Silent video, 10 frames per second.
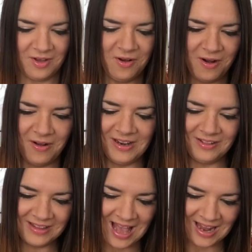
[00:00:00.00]
Oh,
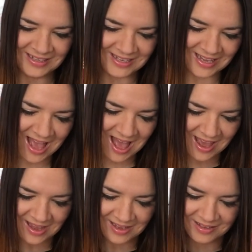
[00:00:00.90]
little candy
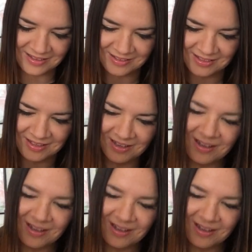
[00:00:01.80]
canes.